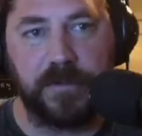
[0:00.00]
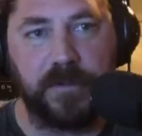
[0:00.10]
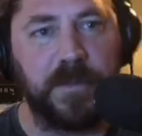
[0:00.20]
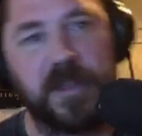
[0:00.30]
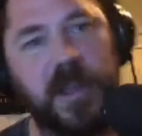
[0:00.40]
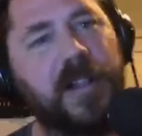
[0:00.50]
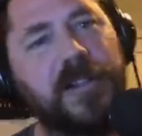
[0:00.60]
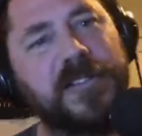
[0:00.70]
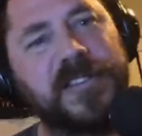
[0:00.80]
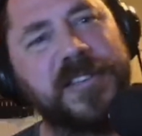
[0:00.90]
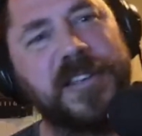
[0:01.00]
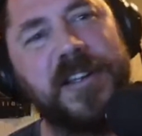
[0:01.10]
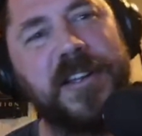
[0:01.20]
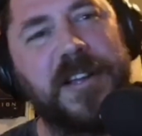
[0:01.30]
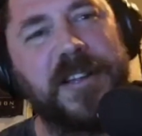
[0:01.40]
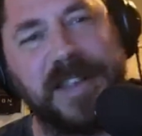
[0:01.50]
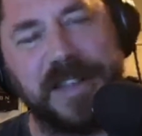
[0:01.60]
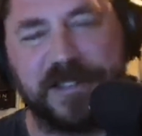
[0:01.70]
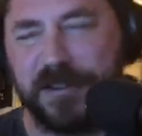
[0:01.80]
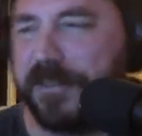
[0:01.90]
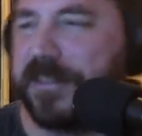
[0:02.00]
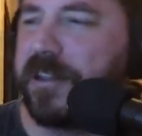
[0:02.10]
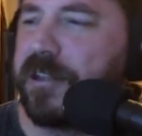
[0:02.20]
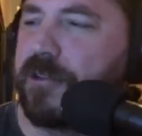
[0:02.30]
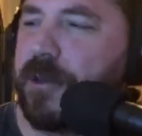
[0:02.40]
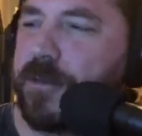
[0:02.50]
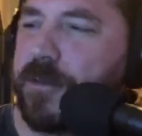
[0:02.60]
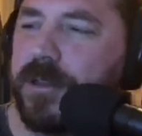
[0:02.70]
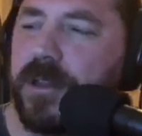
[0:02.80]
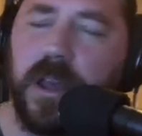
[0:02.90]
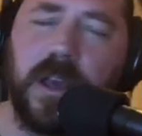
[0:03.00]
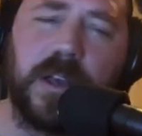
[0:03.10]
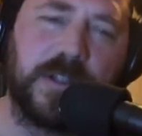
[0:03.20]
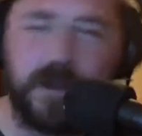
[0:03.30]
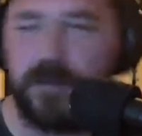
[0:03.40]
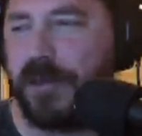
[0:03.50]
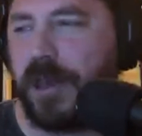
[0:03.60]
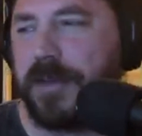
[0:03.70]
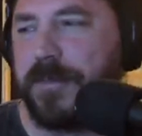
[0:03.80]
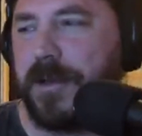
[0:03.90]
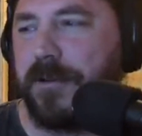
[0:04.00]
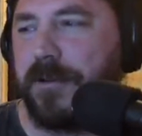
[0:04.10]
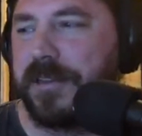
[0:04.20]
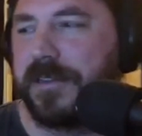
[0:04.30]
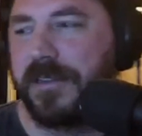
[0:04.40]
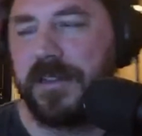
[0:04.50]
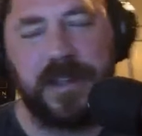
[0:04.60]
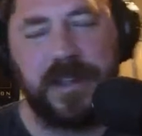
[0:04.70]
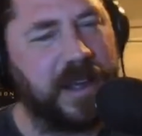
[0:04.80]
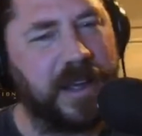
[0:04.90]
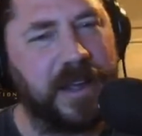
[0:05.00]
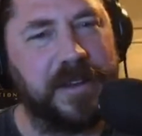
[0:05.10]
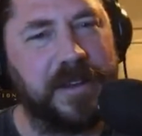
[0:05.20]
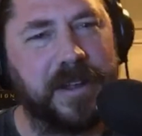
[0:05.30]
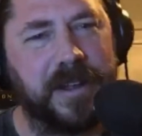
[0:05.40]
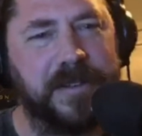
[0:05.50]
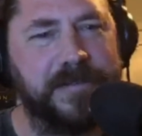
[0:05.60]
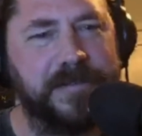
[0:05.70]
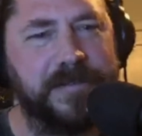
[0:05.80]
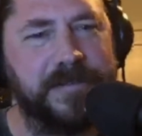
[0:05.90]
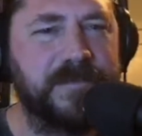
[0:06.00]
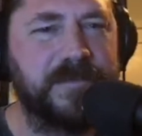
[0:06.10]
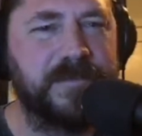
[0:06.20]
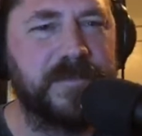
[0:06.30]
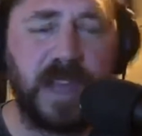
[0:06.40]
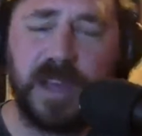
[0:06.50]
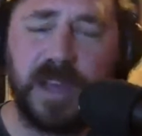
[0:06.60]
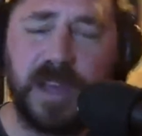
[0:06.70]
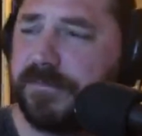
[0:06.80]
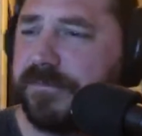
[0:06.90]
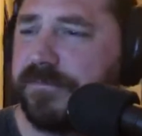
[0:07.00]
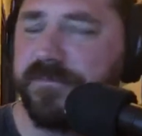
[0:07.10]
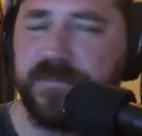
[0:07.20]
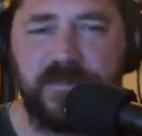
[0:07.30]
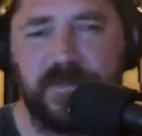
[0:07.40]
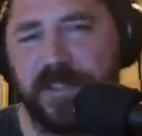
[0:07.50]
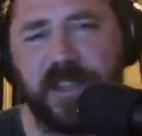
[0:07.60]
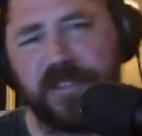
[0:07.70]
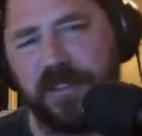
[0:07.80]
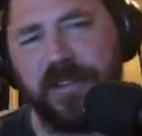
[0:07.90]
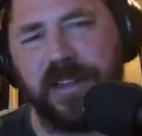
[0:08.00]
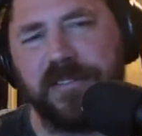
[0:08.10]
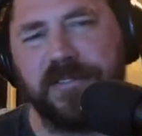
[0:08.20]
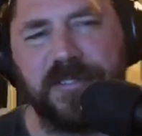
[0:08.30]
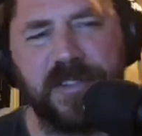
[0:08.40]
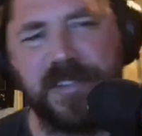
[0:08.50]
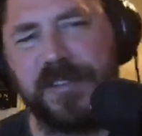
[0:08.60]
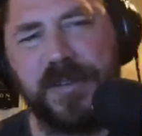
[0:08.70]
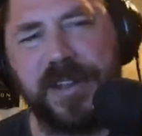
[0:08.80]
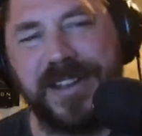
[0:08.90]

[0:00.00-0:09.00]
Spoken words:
Michelle's links are in the description. Go check them out. And, yeah, just do it. Just do it.